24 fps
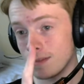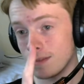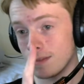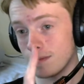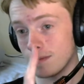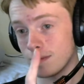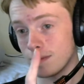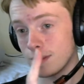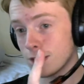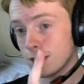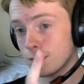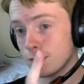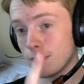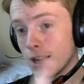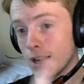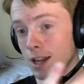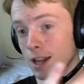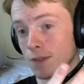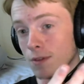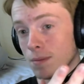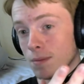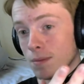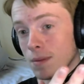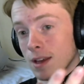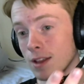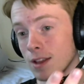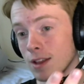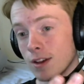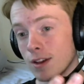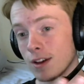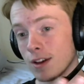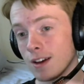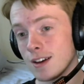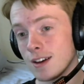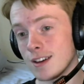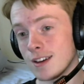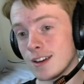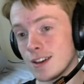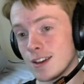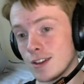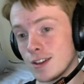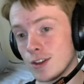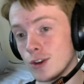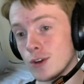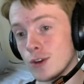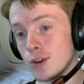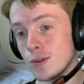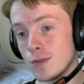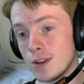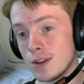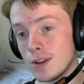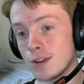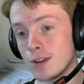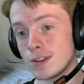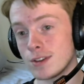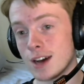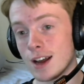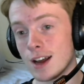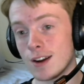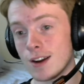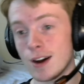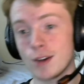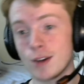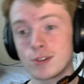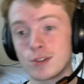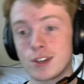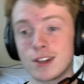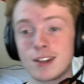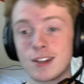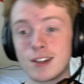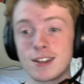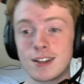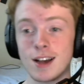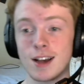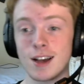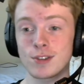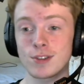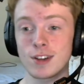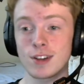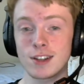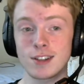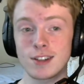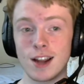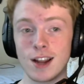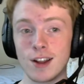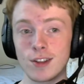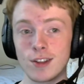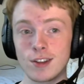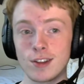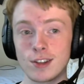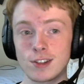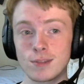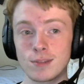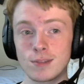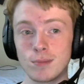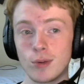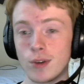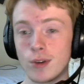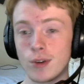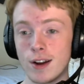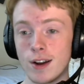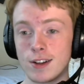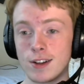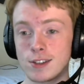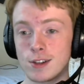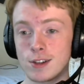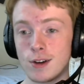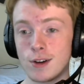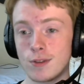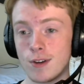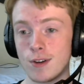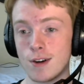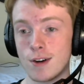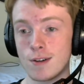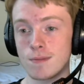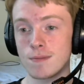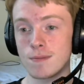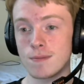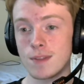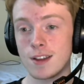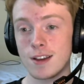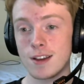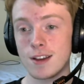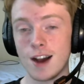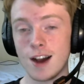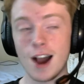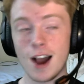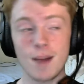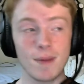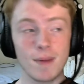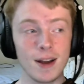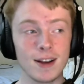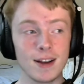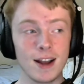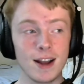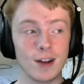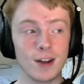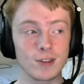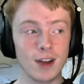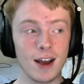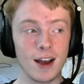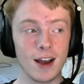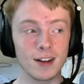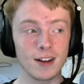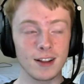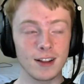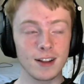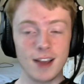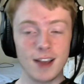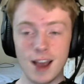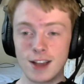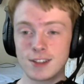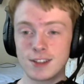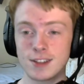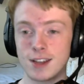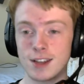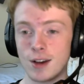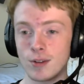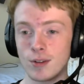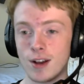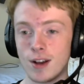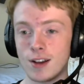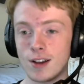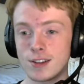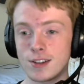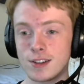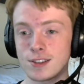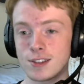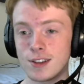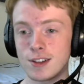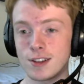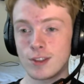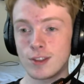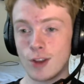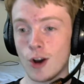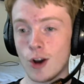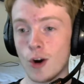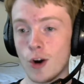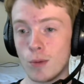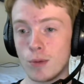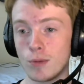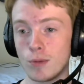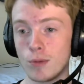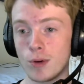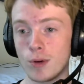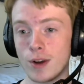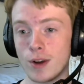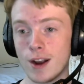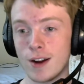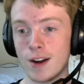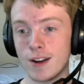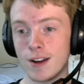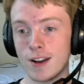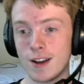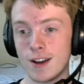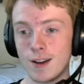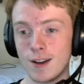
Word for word: this might even be the the new video title. I was gonna I was gonna title this Bulgarian self harm. I might now title it ex-Outlaws: The Hope of Bulgaria